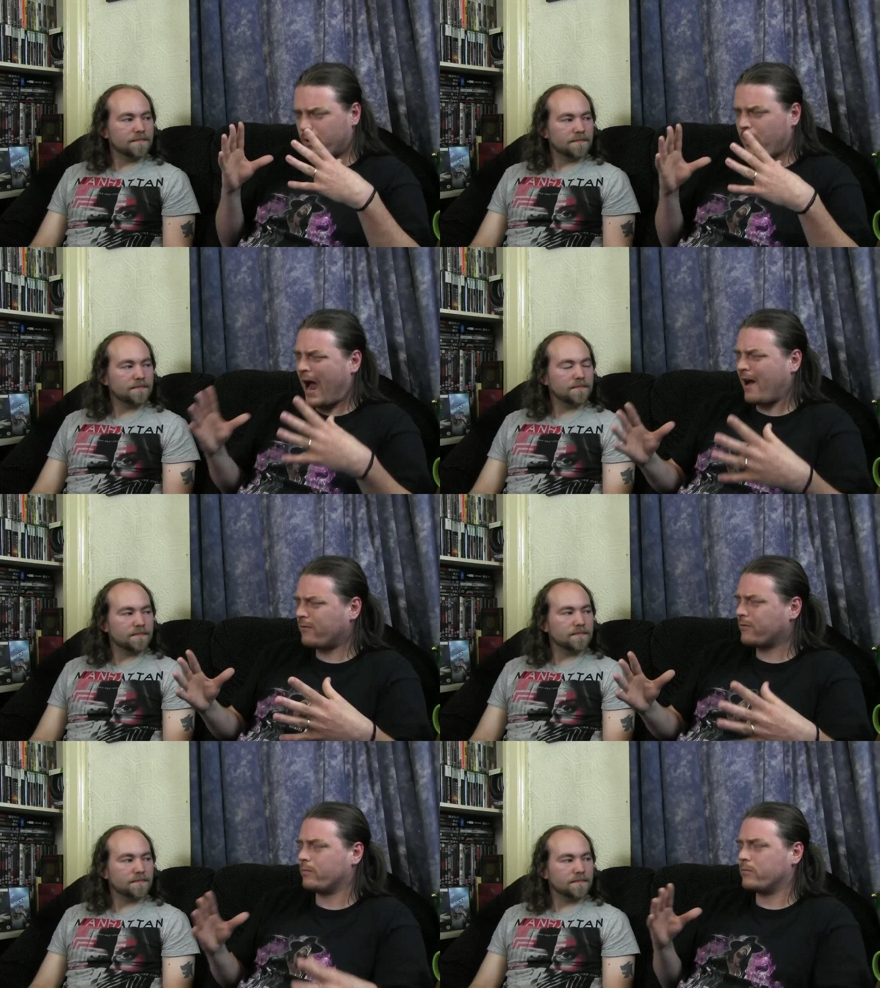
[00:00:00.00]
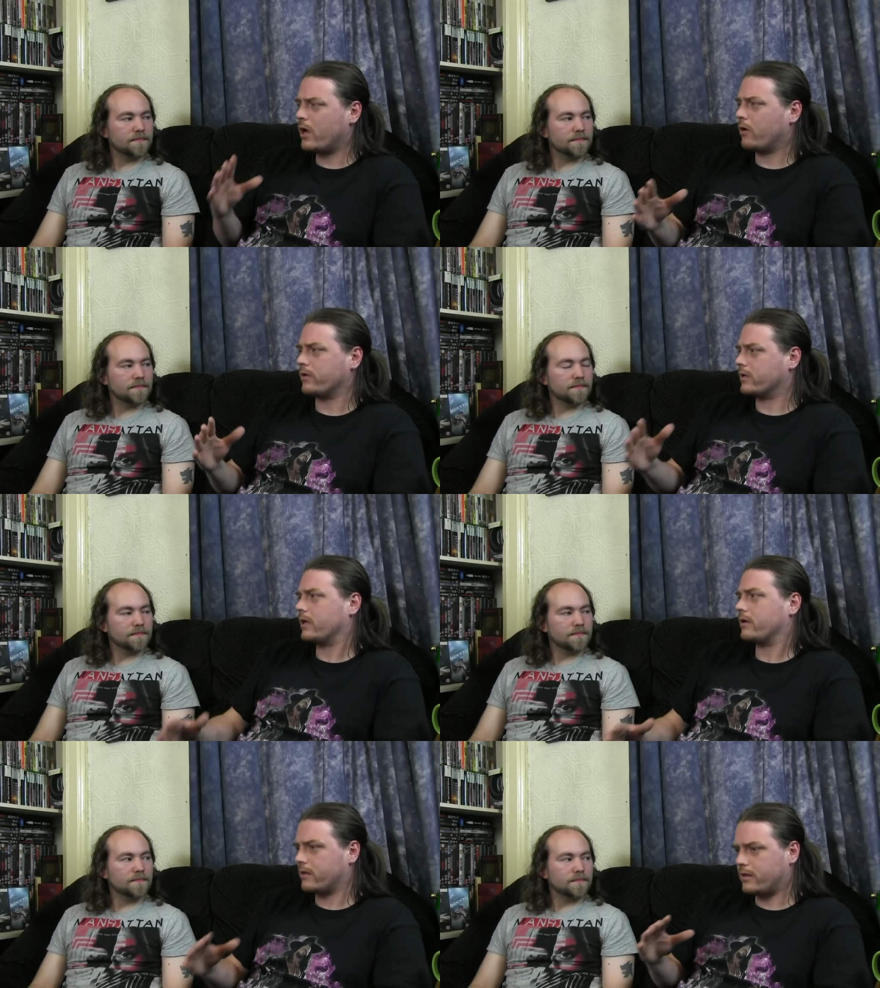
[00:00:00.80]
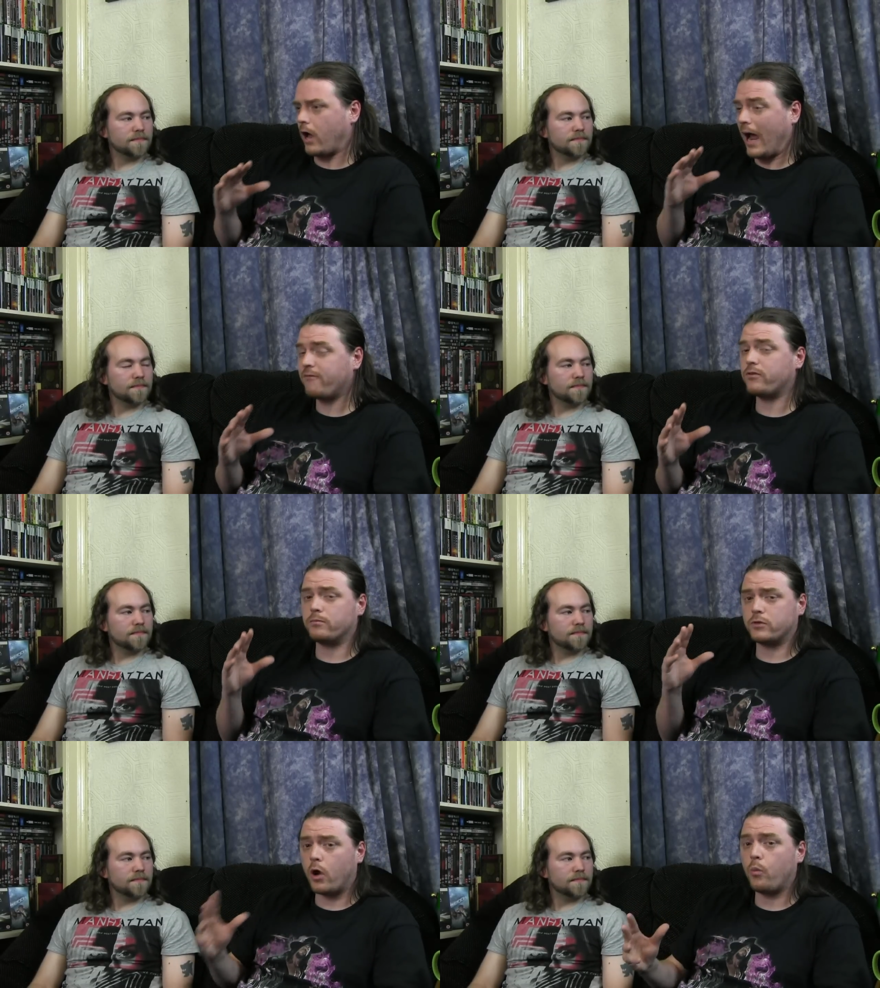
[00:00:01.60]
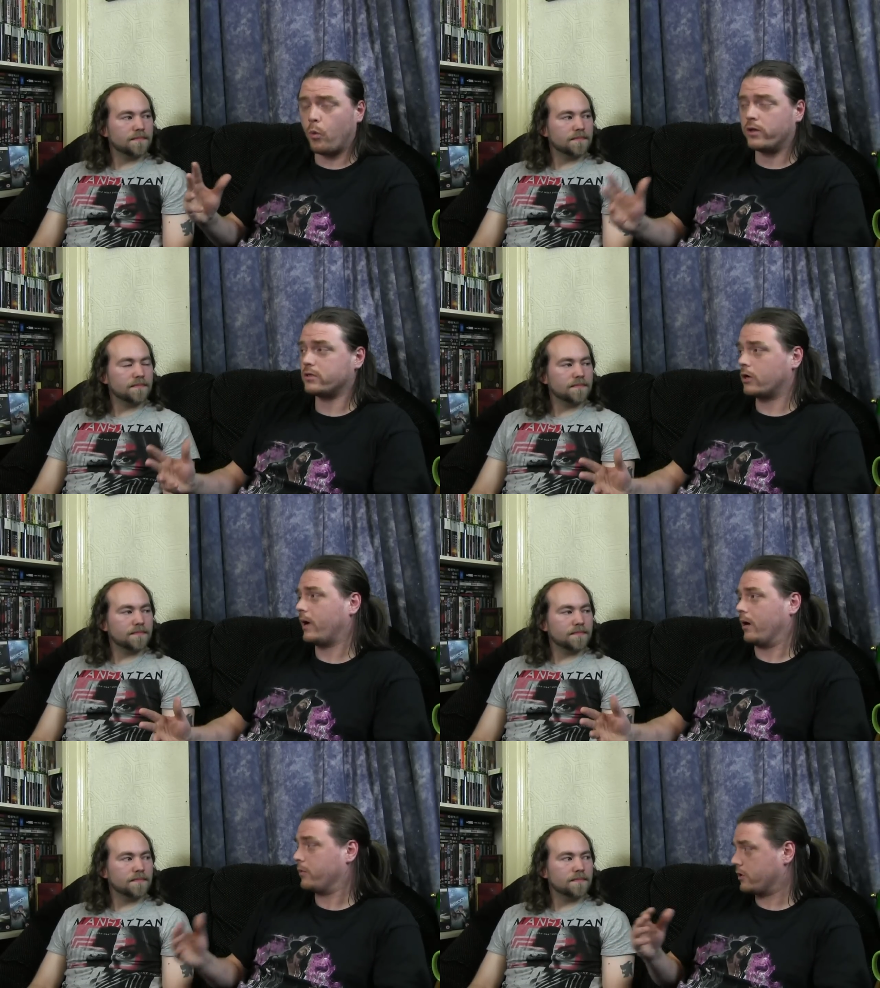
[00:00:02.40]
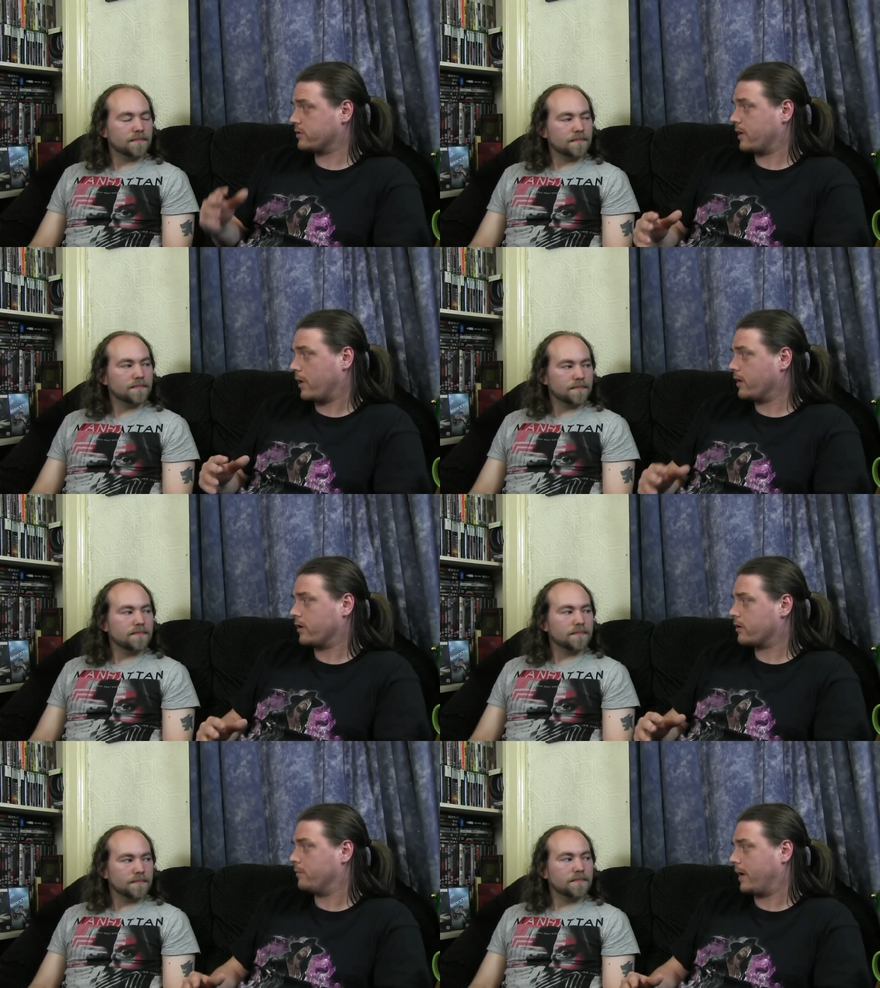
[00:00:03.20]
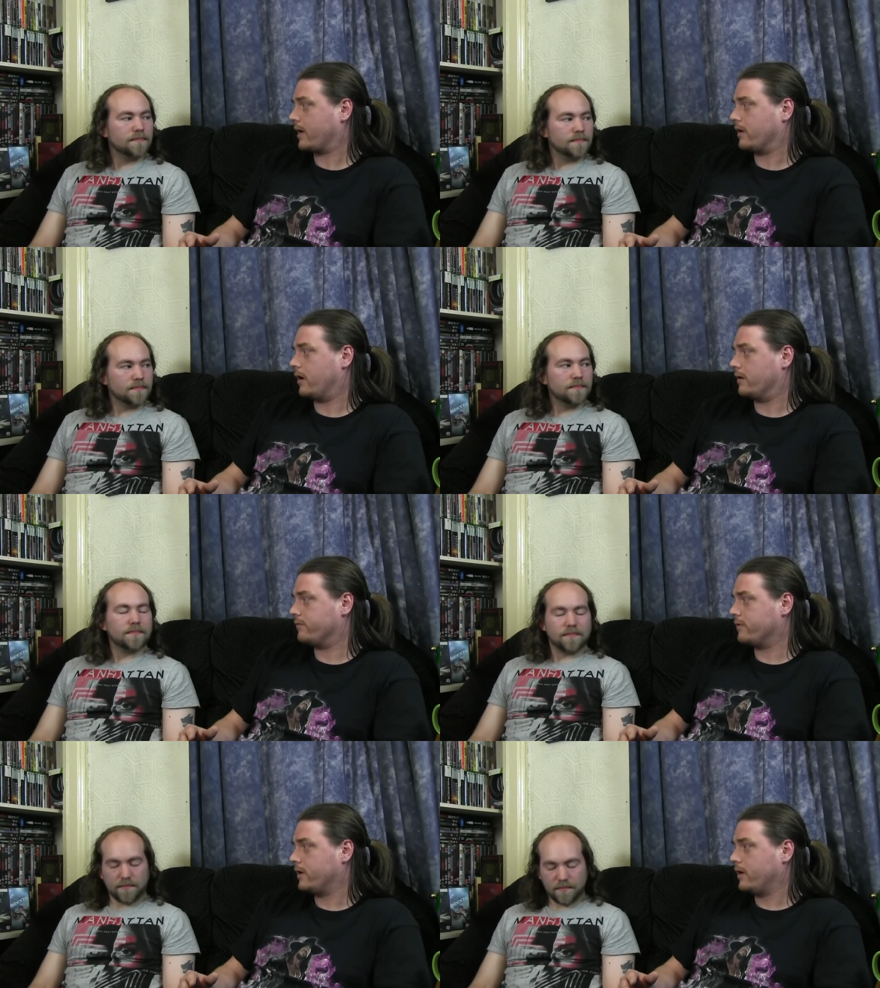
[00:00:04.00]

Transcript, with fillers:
Speaker 1: Though half of them know that half of them don't want to go out because they might not come back alive,